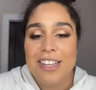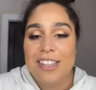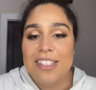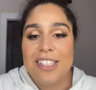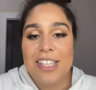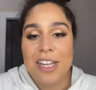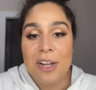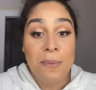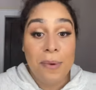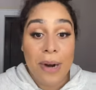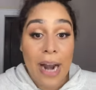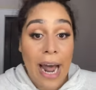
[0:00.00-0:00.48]

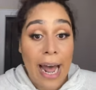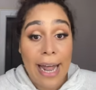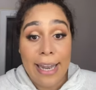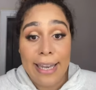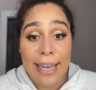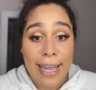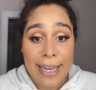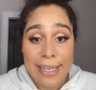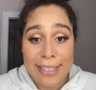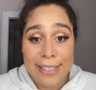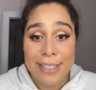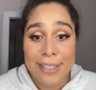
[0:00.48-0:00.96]
see what I
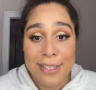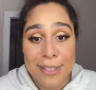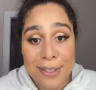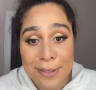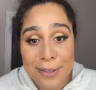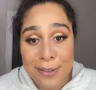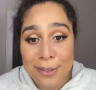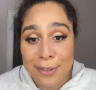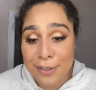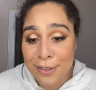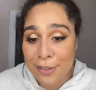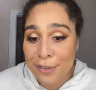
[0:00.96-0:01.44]
like to
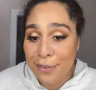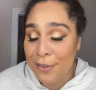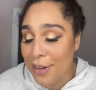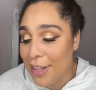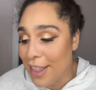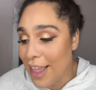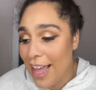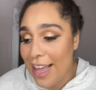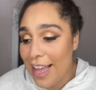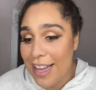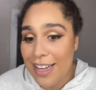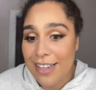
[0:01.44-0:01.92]
use
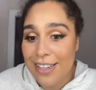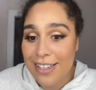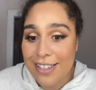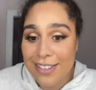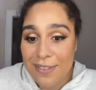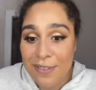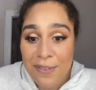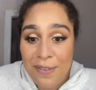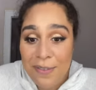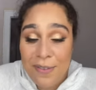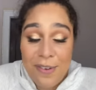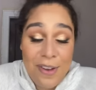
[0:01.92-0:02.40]
for
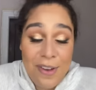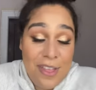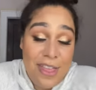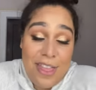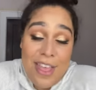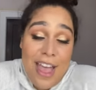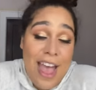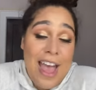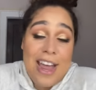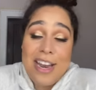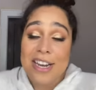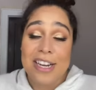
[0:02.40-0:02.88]
that for
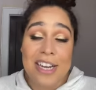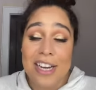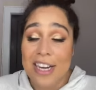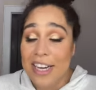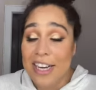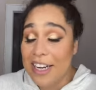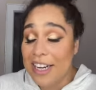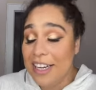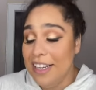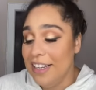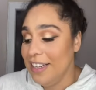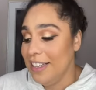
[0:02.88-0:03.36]
that
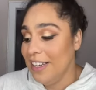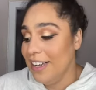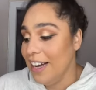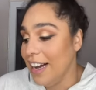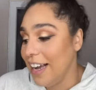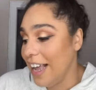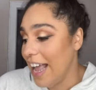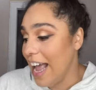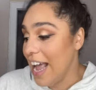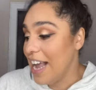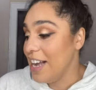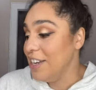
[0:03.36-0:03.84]
uh,
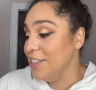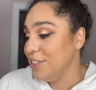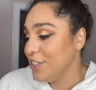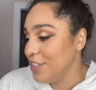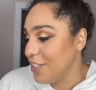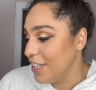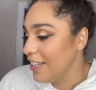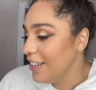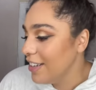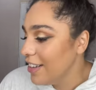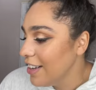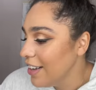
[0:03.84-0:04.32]

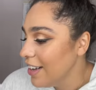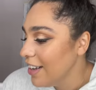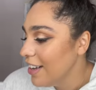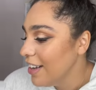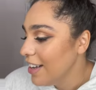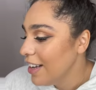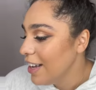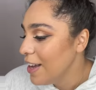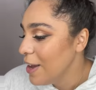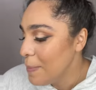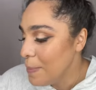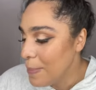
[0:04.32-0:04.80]
occasion.
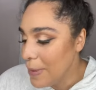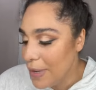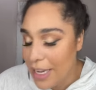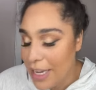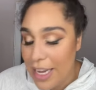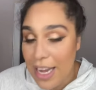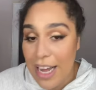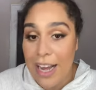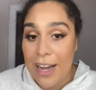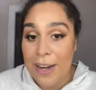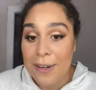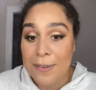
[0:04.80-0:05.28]
But
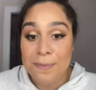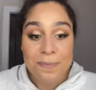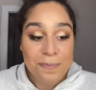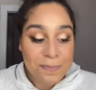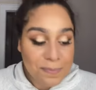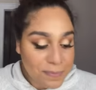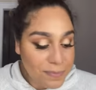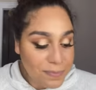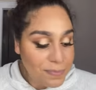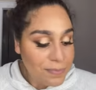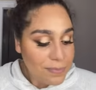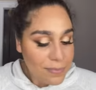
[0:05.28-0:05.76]
yeah,
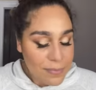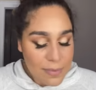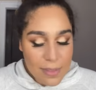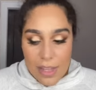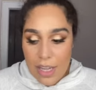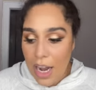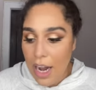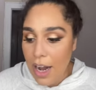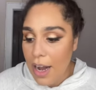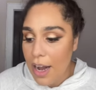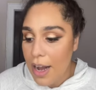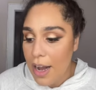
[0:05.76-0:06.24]

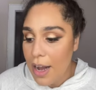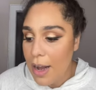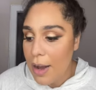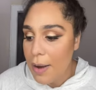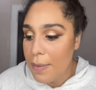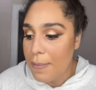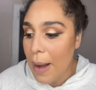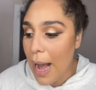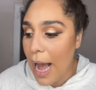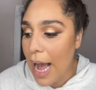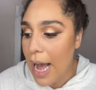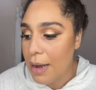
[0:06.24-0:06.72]

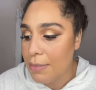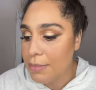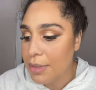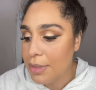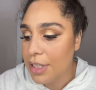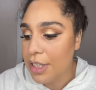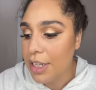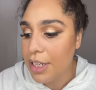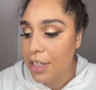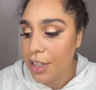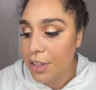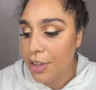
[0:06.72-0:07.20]
um, I'm
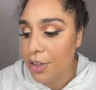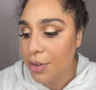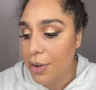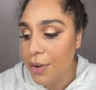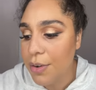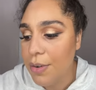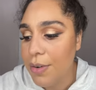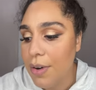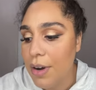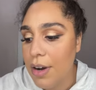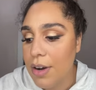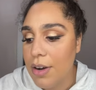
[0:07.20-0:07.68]
just gonna
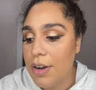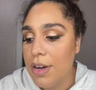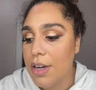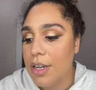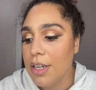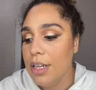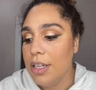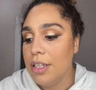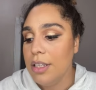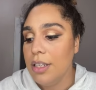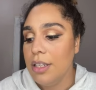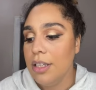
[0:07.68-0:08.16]
throw
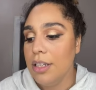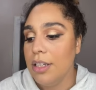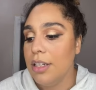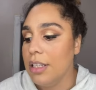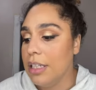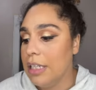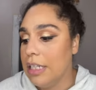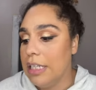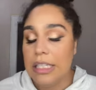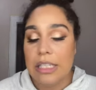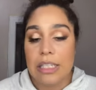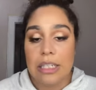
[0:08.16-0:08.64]
on a,
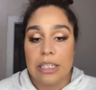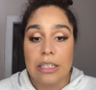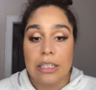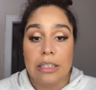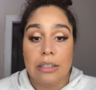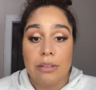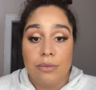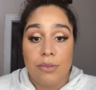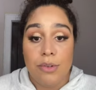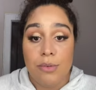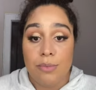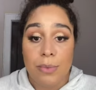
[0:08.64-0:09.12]
this
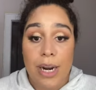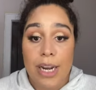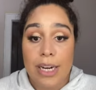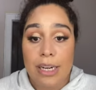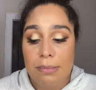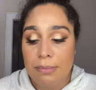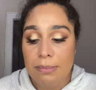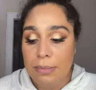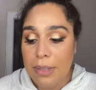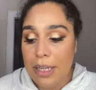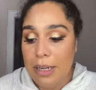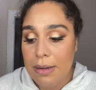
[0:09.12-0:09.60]

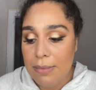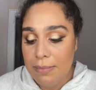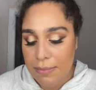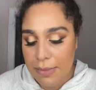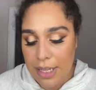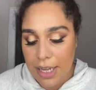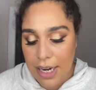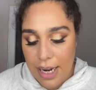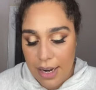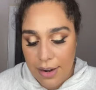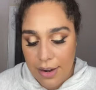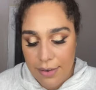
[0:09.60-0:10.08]
random
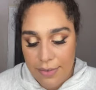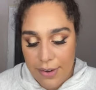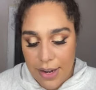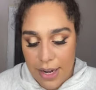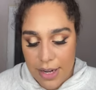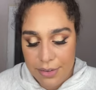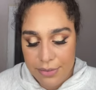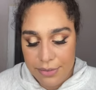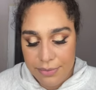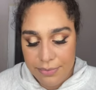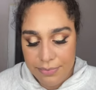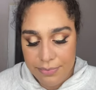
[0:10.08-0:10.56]
lip that I
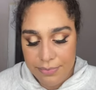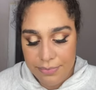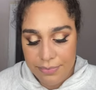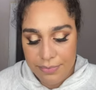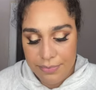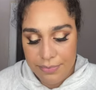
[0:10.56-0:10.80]
found.